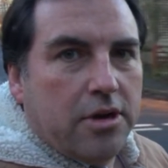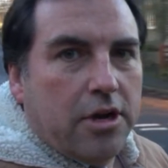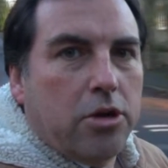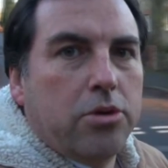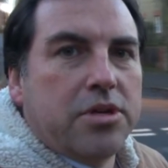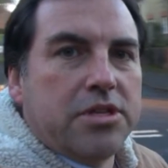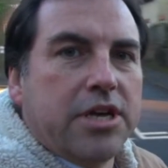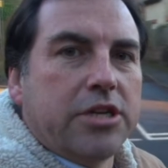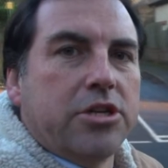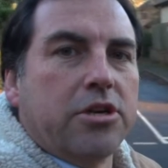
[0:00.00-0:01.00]
include this
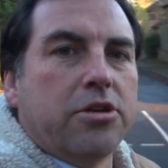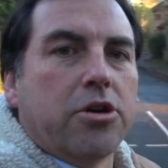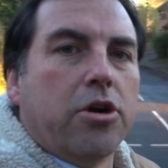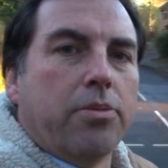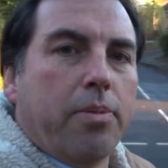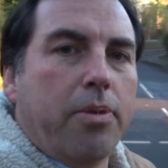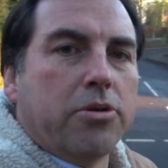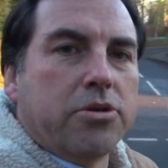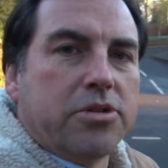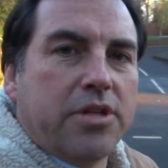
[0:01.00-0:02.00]
section under the current
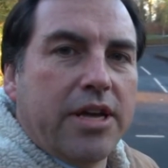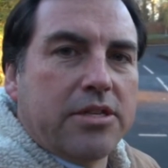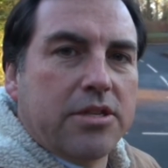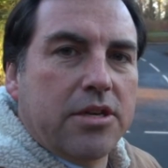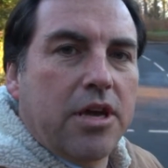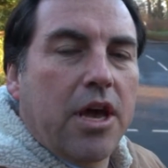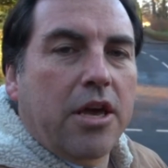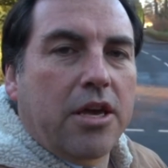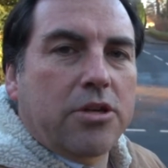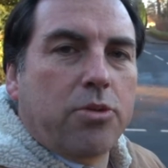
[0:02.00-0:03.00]
proposals, and that's the
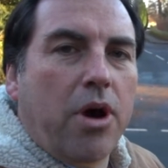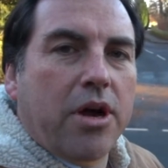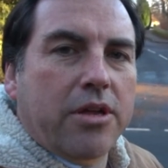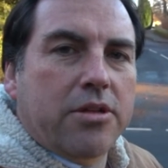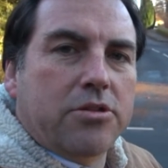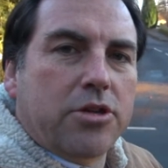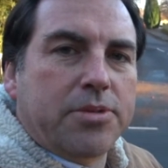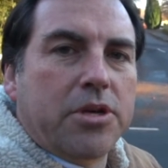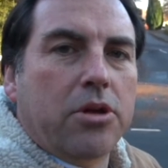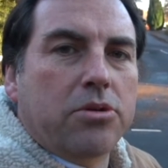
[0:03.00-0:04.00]
King's Walk and
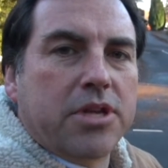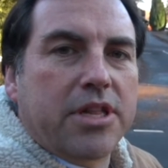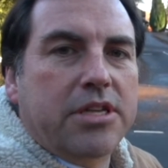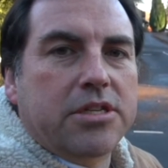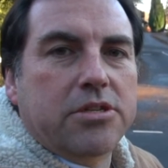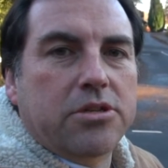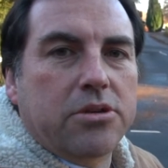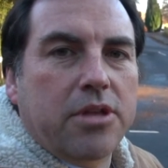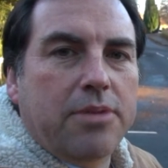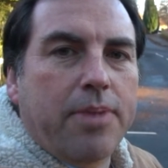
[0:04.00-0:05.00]
Jobson Close that leads
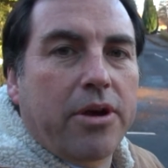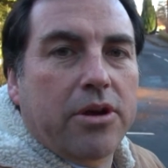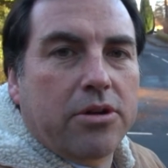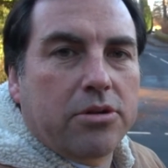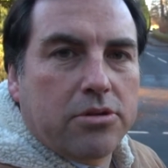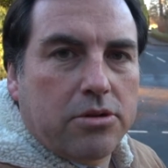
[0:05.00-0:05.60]
into the Bear Hill